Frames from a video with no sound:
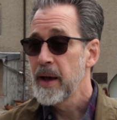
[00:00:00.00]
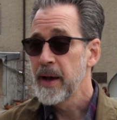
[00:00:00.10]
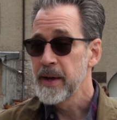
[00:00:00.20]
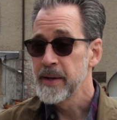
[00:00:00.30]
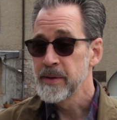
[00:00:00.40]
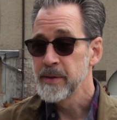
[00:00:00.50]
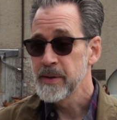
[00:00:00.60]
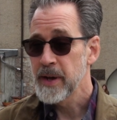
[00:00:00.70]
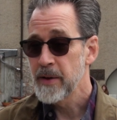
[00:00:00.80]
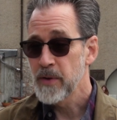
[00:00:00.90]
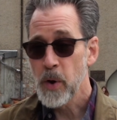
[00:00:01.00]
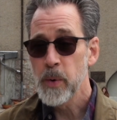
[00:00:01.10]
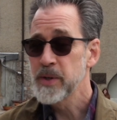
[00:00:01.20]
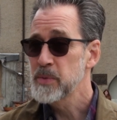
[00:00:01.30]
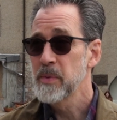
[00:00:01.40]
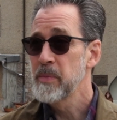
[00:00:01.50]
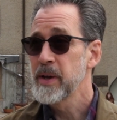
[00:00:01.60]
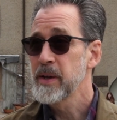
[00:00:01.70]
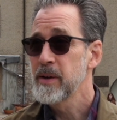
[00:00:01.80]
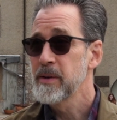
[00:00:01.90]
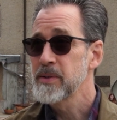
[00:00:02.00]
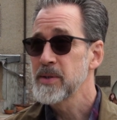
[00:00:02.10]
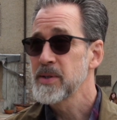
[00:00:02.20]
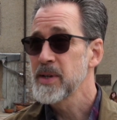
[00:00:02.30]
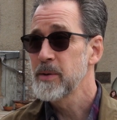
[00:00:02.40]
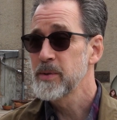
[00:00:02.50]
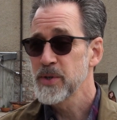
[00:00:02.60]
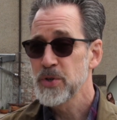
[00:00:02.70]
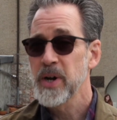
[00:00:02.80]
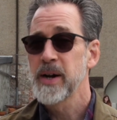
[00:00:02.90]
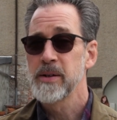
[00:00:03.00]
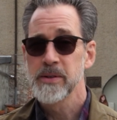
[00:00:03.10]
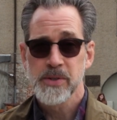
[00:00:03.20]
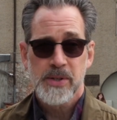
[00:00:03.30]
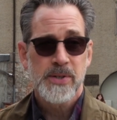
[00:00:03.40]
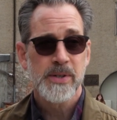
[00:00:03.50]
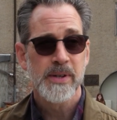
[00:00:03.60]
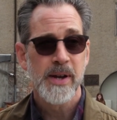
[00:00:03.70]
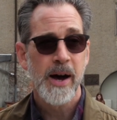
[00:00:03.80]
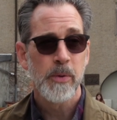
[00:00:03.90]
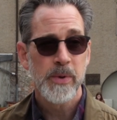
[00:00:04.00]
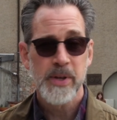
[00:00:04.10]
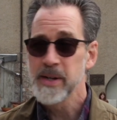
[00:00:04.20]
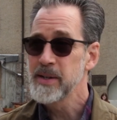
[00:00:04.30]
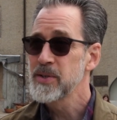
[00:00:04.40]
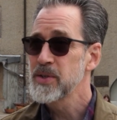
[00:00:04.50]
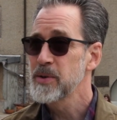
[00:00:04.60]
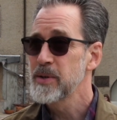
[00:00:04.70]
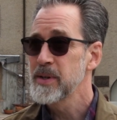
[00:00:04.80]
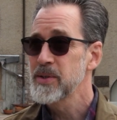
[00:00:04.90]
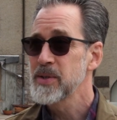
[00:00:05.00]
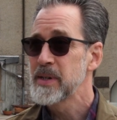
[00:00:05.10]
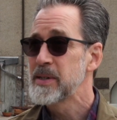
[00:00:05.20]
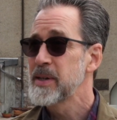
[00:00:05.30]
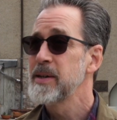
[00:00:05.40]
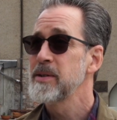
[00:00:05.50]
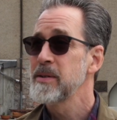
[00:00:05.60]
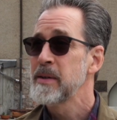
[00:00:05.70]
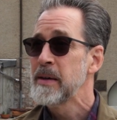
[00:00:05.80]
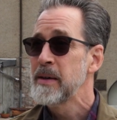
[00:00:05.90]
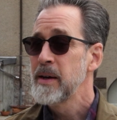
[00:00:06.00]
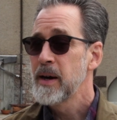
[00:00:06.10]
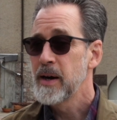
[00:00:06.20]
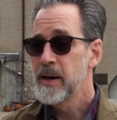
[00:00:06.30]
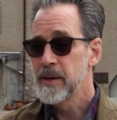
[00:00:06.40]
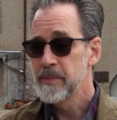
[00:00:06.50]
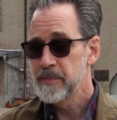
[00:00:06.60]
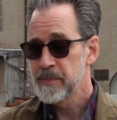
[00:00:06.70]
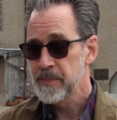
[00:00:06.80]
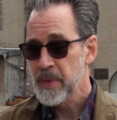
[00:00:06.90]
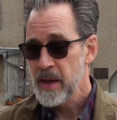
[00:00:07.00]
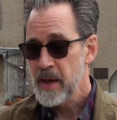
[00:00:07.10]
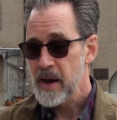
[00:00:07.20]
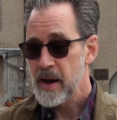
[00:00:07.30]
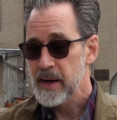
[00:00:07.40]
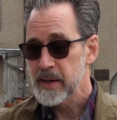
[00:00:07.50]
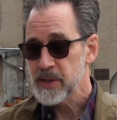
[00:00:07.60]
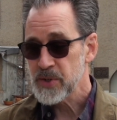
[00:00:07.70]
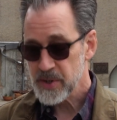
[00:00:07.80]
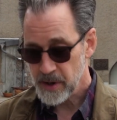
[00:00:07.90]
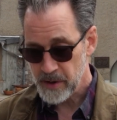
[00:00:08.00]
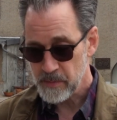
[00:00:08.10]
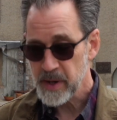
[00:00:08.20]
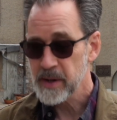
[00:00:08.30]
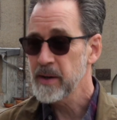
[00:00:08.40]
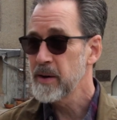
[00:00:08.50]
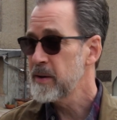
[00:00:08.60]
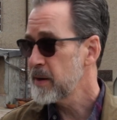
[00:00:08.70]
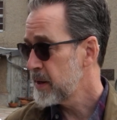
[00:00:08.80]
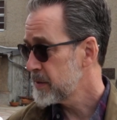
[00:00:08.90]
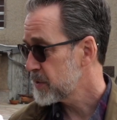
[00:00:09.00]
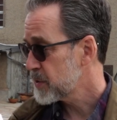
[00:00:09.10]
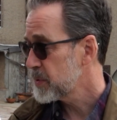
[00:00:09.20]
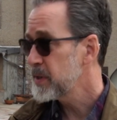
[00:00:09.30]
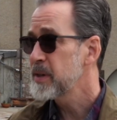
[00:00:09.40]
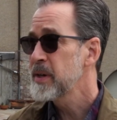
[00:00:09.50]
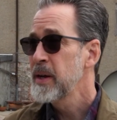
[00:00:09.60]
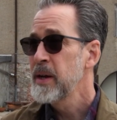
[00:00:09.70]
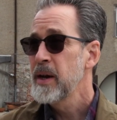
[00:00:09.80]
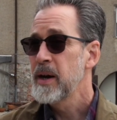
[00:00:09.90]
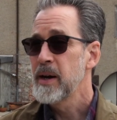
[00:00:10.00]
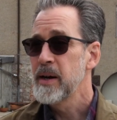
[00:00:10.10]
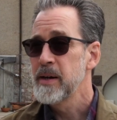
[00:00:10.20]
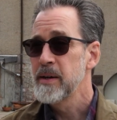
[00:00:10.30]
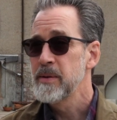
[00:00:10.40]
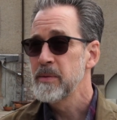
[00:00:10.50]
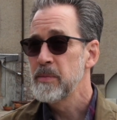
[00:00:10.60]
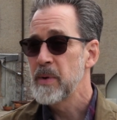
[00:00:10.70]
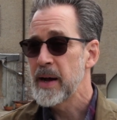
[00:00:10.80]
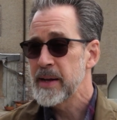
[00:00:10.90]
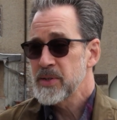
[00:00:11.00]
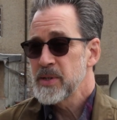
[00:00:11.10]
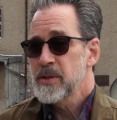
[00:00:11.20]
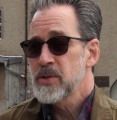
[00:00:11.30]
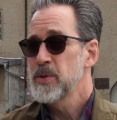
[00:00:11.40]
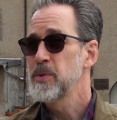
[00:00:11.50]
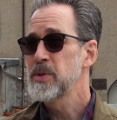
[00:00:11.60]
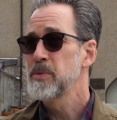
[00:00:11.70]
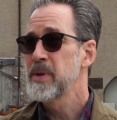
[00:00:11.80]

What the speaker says: and have always been making art since I was a child, just not with any serious intent. I started making art on the street as an excuse to